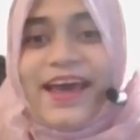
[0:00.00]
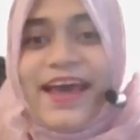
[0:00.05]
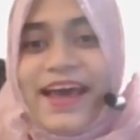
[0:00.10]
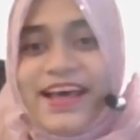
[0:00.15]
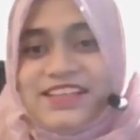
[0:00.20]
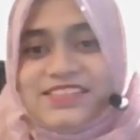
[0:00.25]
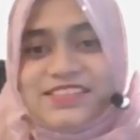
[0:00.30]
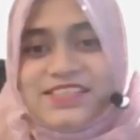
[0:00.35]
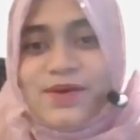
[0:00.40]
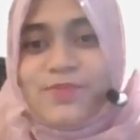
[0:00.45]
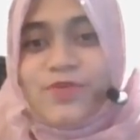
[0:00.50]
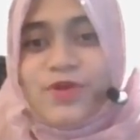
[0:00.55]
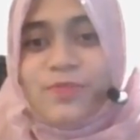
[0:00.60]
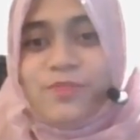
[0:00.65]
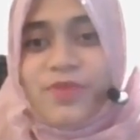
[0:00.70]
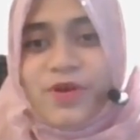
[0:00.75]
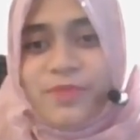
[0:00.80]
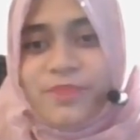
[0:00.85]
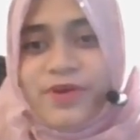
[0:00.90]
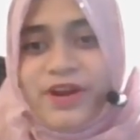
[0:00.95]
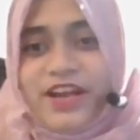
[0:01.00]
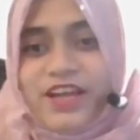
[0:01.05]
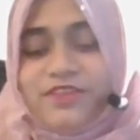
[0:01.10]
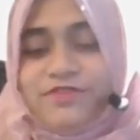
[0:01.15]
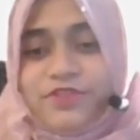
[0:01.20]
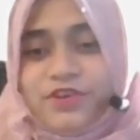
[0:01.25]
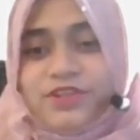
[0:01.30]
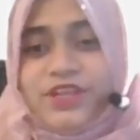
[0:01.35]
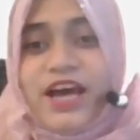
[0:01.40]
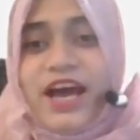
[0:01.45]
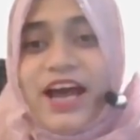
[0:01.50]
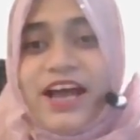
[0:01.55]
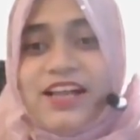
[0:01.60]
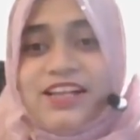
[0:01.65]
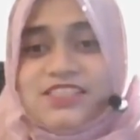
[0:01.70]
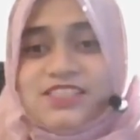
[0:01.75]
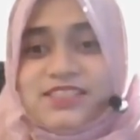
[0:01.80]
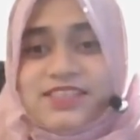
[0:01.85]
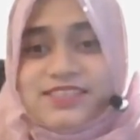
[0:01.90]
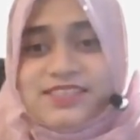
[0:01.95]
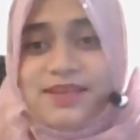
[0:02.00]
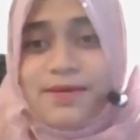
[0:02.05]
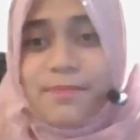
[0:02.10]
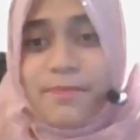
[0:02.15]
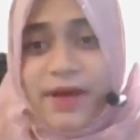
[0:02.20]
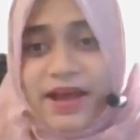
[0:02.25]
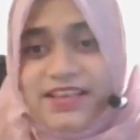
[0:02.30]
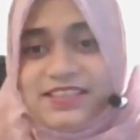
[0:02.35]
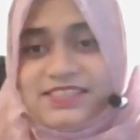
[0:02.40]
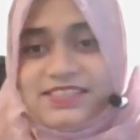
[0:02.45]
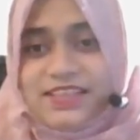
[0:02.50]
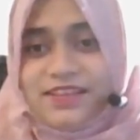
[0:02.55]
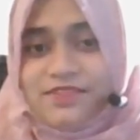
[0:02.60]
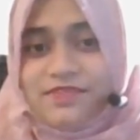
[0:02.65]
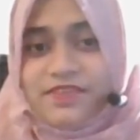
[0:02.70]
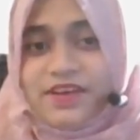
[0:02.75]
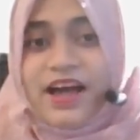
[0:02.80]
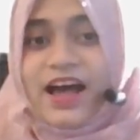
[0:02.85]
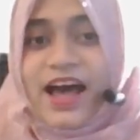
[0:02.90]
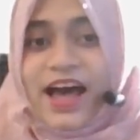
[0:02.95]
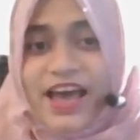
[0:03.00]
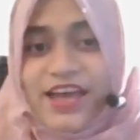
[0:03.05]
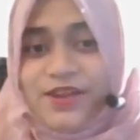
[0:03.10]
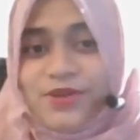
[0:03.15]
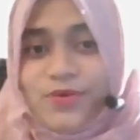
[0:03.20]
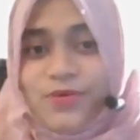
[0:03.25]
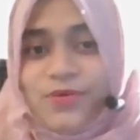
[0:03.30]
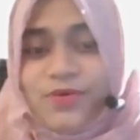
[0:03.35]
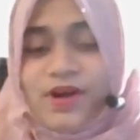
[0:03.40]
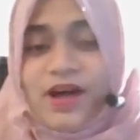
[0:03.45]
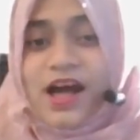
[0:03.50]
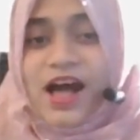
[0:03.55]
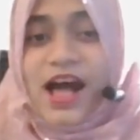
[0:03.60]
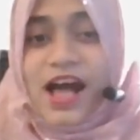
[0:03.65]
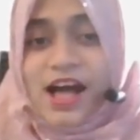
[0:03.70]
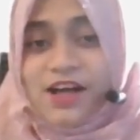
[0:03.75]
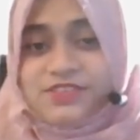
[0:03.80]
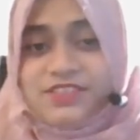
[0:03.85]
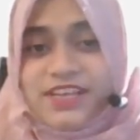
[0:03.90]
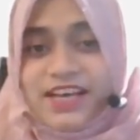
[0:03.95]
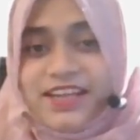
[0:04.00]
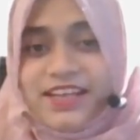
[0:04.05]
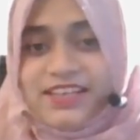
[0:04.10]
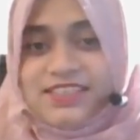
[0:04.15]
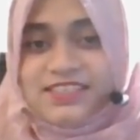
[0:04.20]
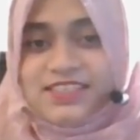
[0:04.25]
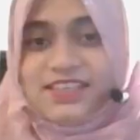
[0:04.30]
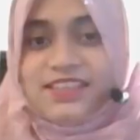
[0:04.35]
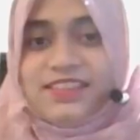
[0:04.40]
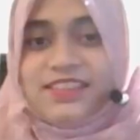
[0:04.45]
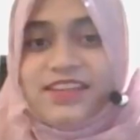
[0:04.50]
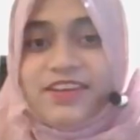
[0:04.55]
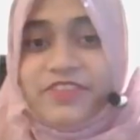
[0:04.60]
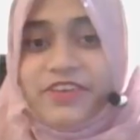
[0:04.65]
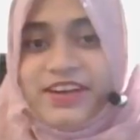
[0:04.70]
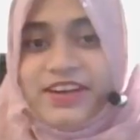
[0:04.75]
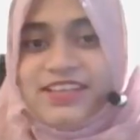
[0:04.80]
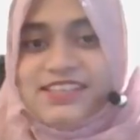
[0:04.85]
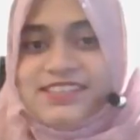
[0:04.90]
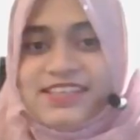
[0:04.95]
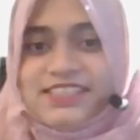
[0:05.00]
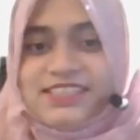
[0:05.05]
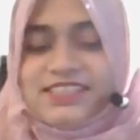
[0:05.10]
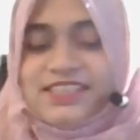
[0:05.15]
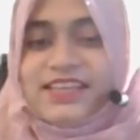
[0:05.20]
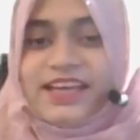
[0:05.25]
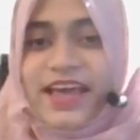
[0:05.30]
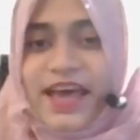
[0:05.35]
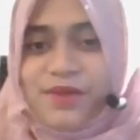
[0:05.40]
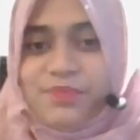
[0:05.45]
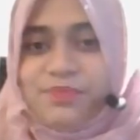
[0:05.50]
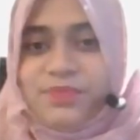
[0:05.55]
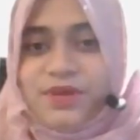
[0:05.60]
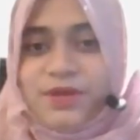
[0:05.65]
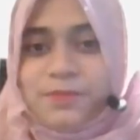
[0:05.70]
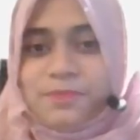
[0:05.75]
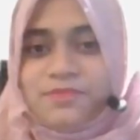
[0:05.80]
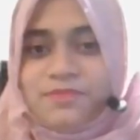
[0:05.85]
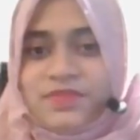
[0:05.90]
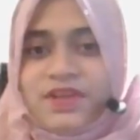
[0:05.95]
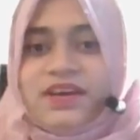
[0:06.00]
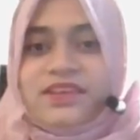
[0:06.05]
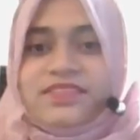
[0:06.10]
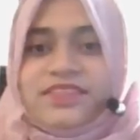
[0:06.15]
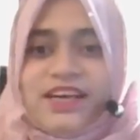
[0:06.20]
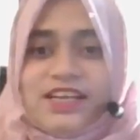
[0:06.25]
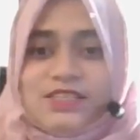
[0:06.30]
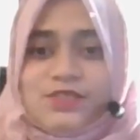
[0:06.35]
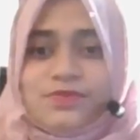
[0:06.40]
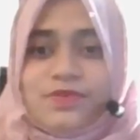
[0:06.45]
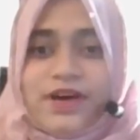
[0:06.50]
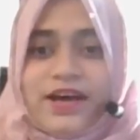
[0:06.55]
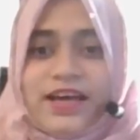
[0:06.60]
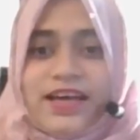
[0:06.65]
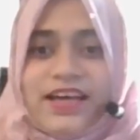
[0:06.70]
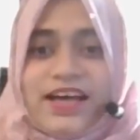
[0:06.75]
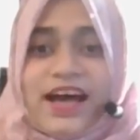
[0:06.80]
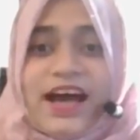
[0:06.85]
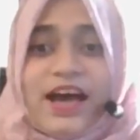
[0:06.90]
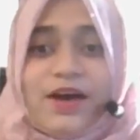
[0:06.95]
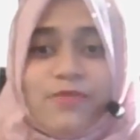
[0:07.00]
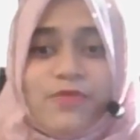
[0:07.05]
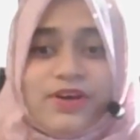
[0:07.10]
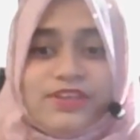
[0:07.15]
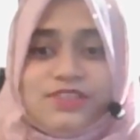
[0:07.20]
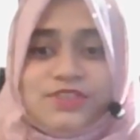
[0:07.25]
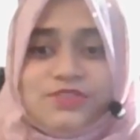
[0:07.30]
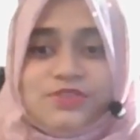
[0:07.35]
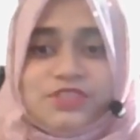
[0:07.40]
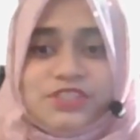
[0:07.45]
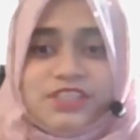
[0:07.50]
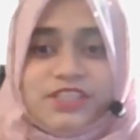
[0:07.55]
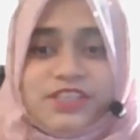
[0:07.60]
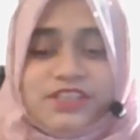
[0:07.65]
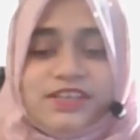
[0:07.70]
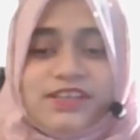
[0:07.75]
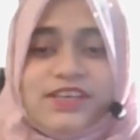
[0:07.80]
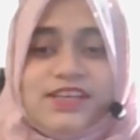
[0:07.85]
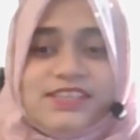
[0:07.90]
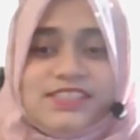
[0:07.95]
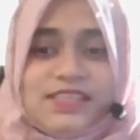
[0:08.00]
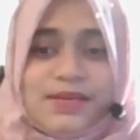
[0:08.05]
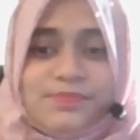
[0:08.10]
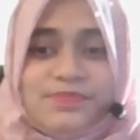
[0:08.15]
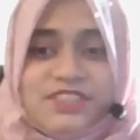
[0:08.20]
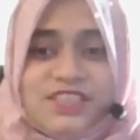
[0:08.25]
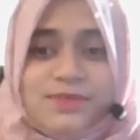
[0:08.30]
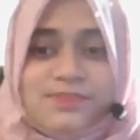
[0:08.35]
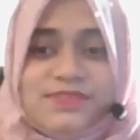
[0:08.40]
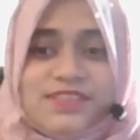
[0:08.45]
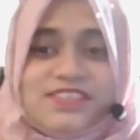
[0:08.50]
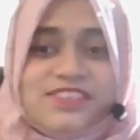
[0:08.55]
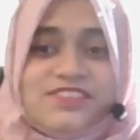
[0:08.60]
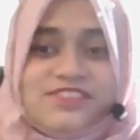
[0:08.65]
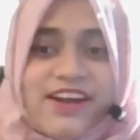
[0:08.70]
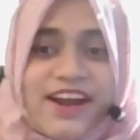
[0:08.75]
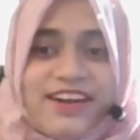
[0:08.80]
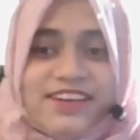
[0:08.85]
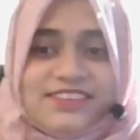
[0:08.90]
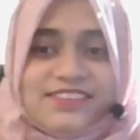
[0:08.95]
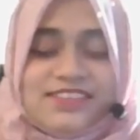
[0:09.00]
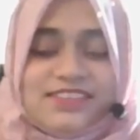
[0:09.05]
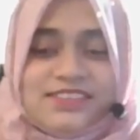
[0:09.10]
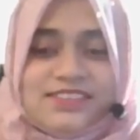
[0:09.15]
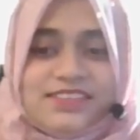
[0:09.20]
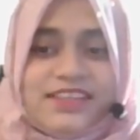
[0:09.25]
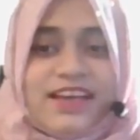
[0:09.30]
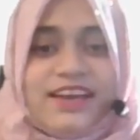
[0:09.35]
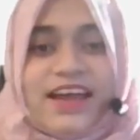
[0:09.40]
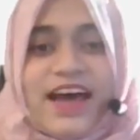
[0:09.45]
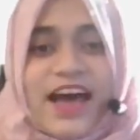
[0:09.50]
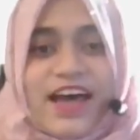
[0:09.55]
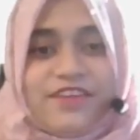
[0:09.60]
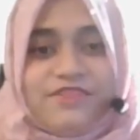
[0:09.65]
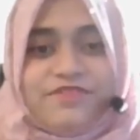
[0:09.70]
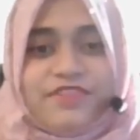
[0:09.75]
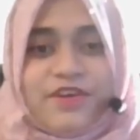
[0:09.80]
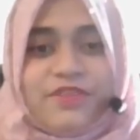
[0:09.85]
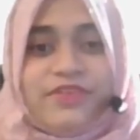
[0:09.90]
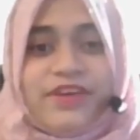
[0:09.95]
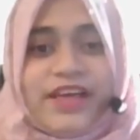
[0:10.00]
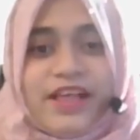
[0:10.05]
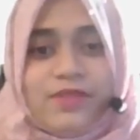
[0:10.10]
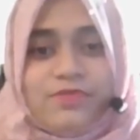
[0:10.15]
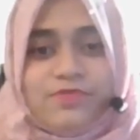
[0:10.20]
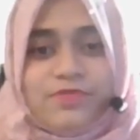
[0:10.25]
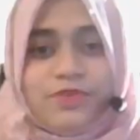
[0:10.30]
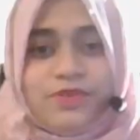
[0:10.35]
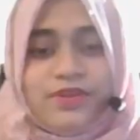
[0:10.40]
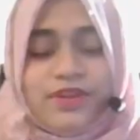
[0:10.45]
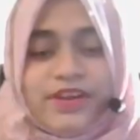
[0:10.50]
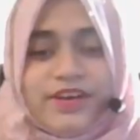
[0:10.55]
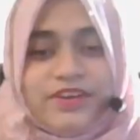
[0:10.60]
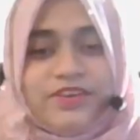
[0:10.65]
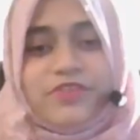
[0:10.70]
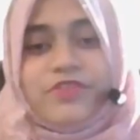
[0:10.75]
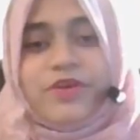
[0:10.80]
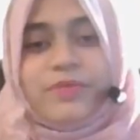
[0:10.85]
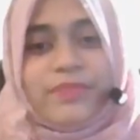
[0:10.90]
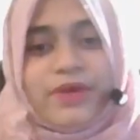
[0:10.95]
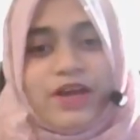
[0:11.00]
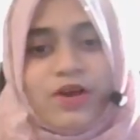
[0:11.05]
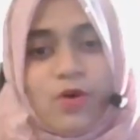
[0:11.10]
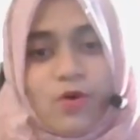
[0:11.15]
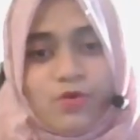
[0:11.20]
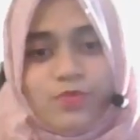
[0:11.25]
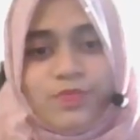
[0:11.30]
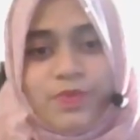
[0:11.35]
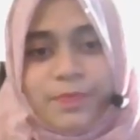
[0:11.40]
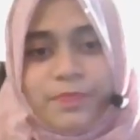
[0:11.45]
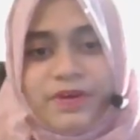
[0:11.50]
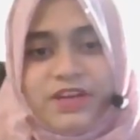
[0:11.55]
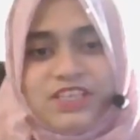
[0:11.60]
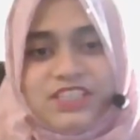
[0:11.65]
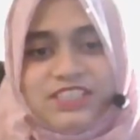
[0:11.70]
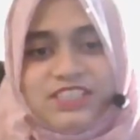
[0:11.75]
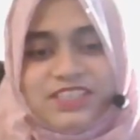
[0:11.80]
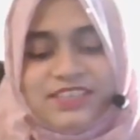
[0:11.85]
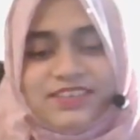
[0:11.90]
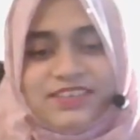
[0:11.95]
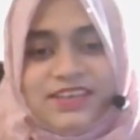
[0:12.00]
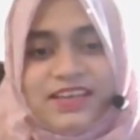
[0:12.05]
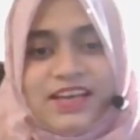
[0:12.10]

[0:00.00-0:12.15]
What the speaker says: As someone preparing for the IELTS exam myself, I know how challenging the reading section can be. That's why I wanted to share some tips and strategies that I have found helpful during my own preparation.